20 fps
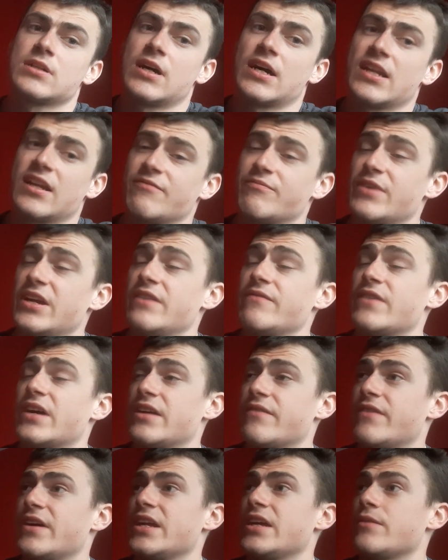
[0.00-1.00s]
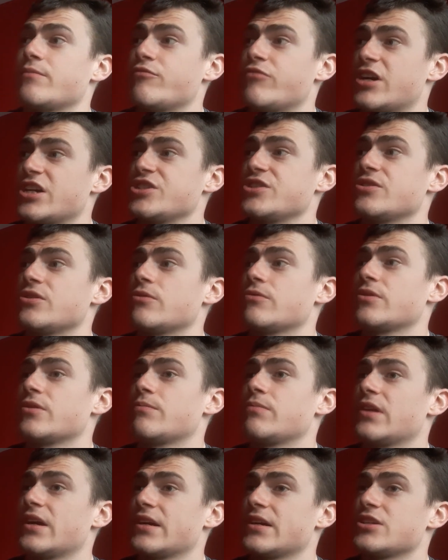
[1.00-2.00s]
And I've been very, very impressed, you know, with the
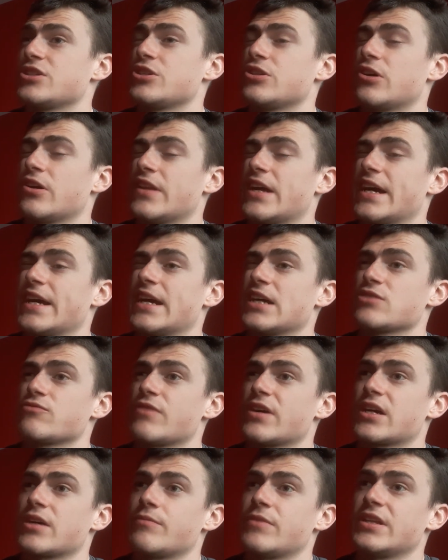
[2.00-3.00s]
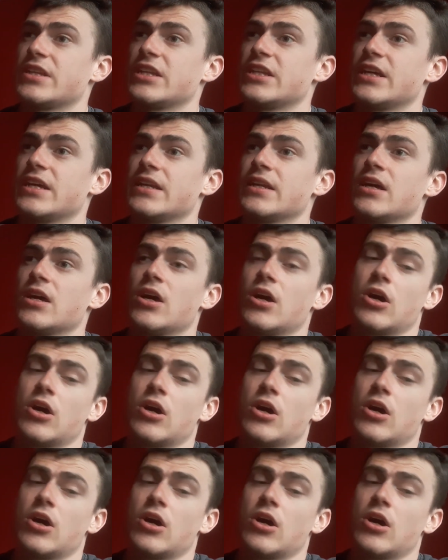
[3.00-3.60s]
players, you know, that he has recommended in